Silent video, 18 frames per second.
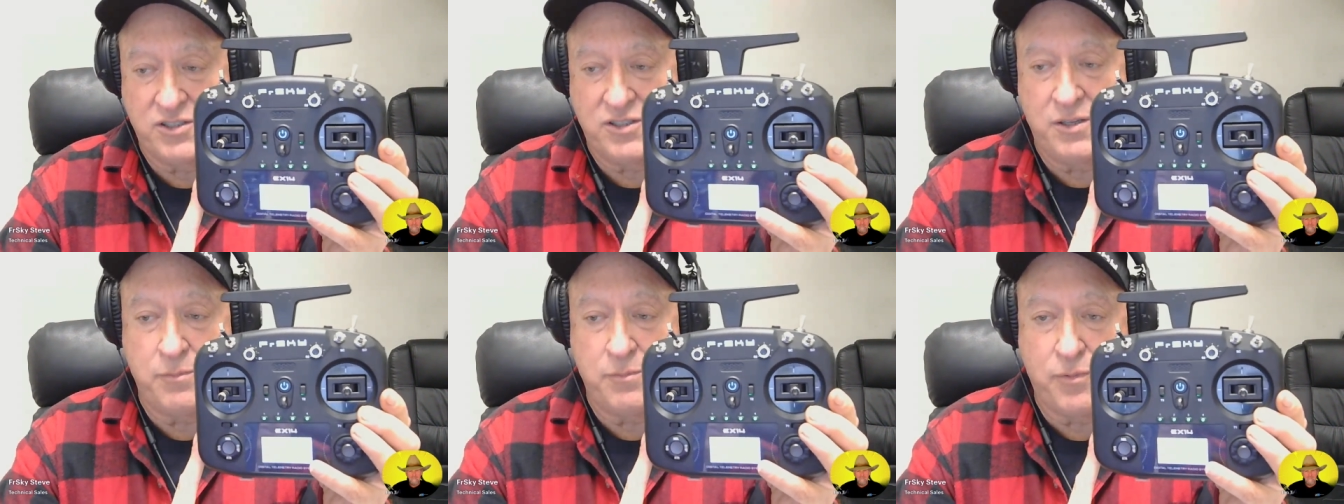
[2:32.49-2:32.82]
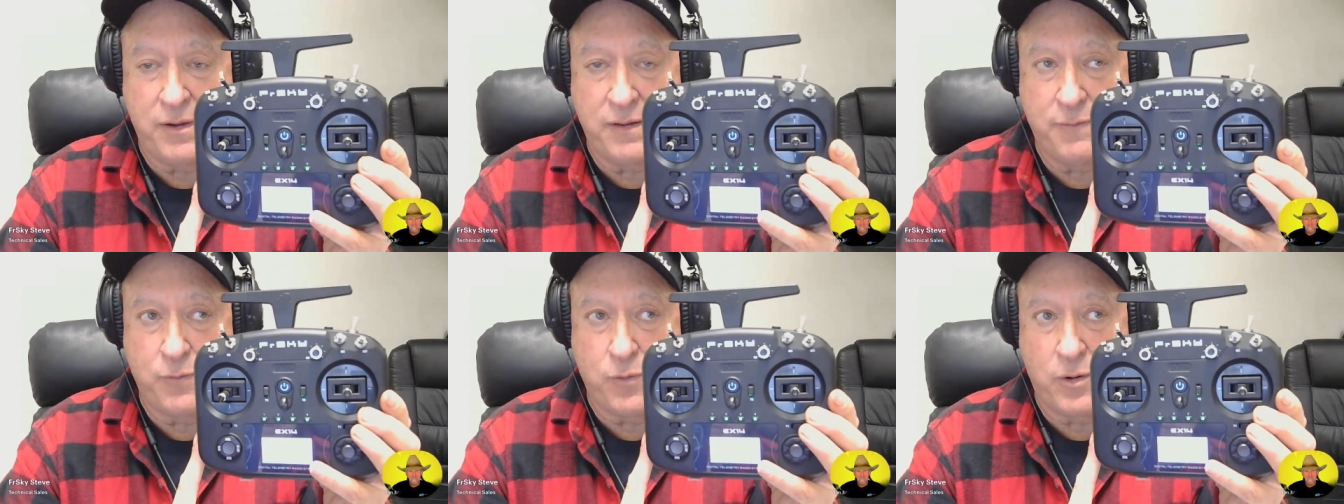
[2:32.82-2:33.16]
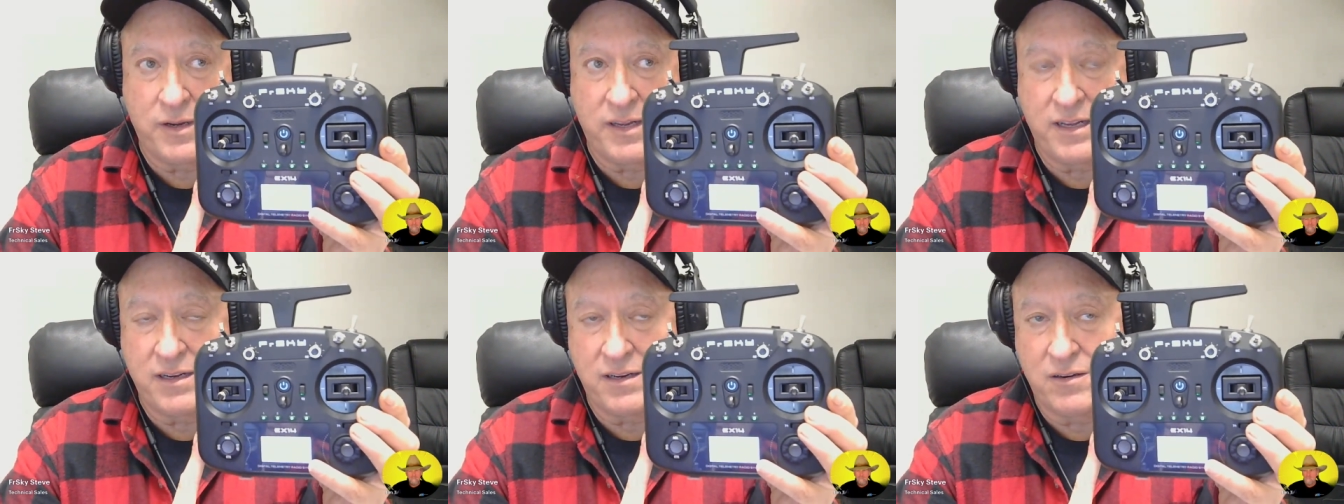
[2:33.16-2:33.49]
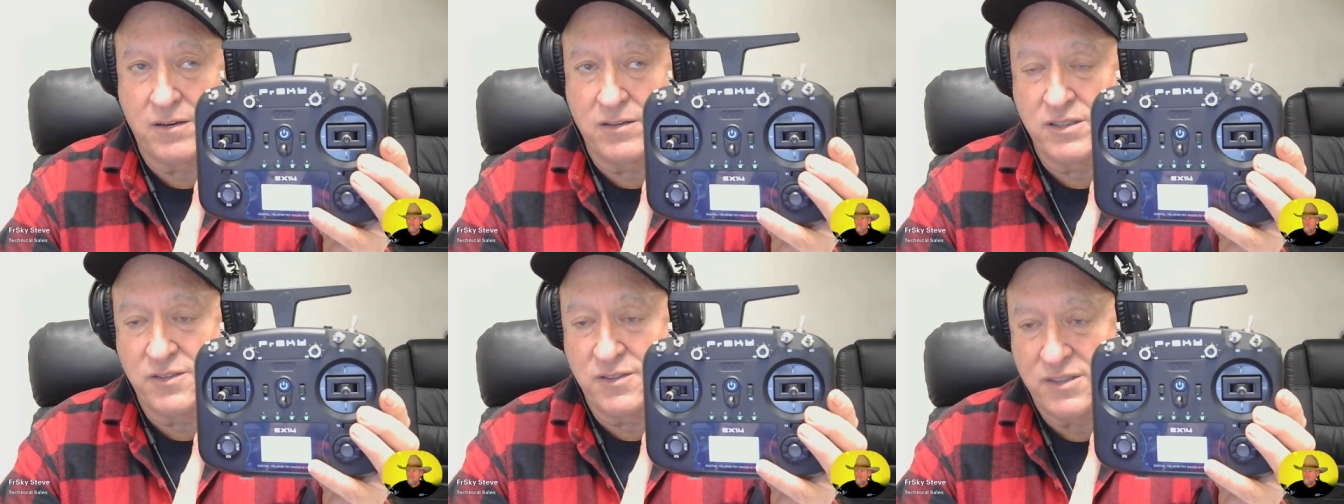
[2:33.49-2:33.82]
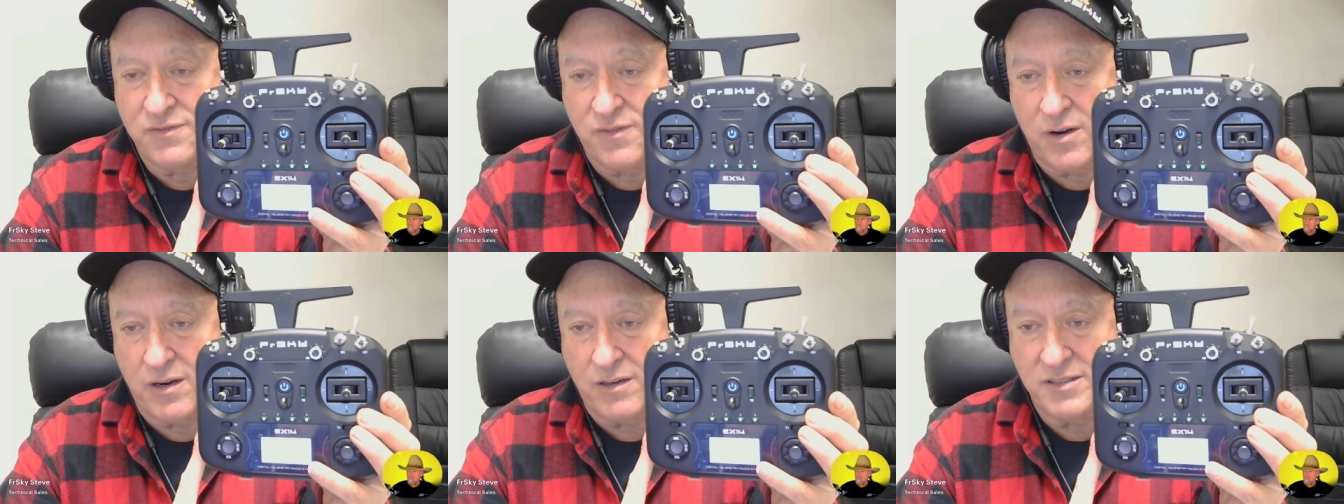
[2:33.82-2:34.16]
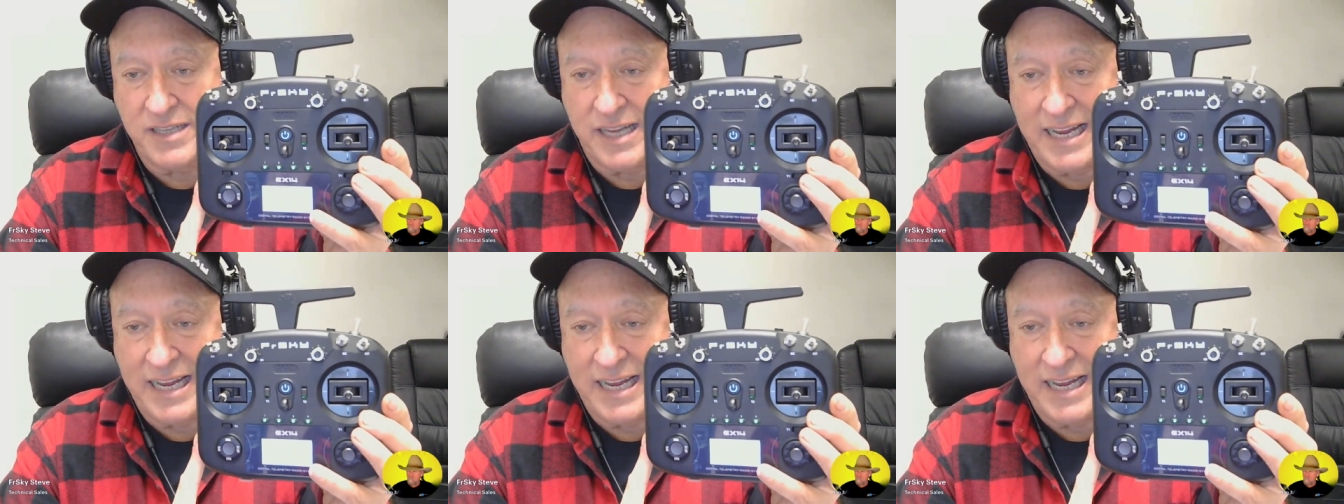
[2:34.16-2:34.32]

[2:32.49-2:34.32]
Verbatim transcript: 2.4 gigahertz as far as